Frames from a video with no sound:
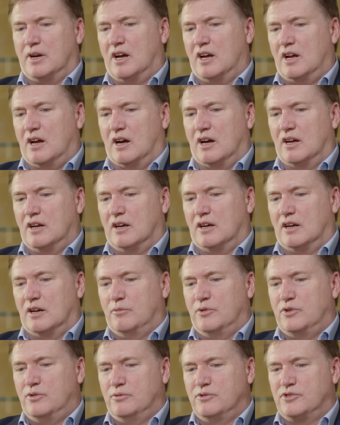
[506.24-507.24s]
I
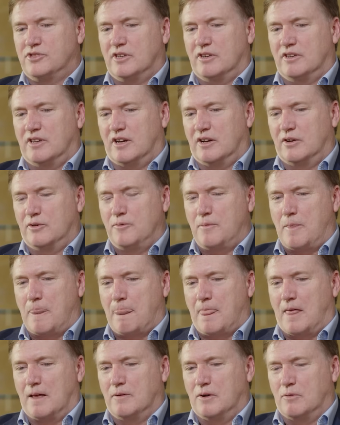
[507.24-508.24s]
would also go
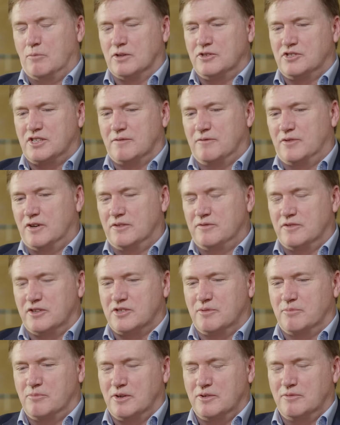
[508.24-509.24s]
one step further in
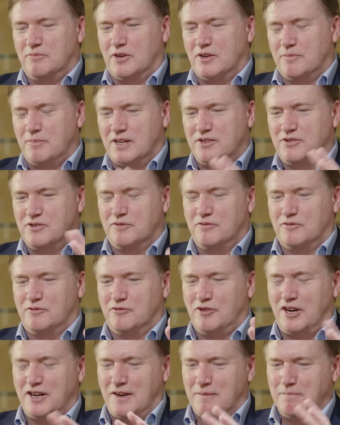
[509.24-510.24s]
this, and one of my sort of
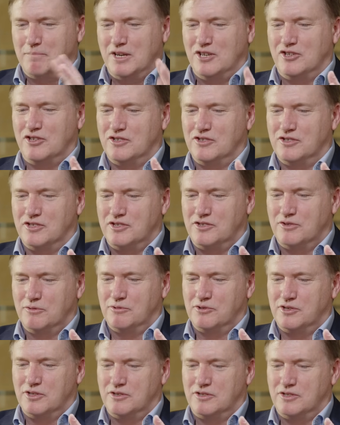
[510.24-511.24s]
great ambitions is
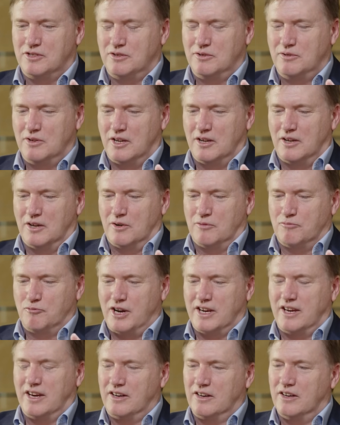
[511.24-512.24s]
also to
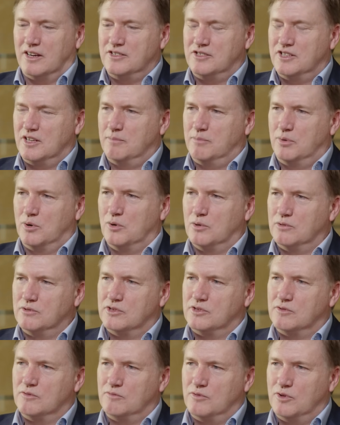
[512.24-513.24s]
recognise the
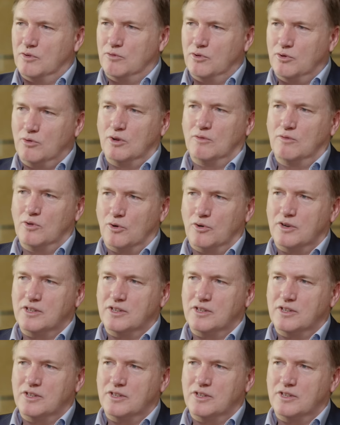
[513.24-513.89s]
importance of the rule of law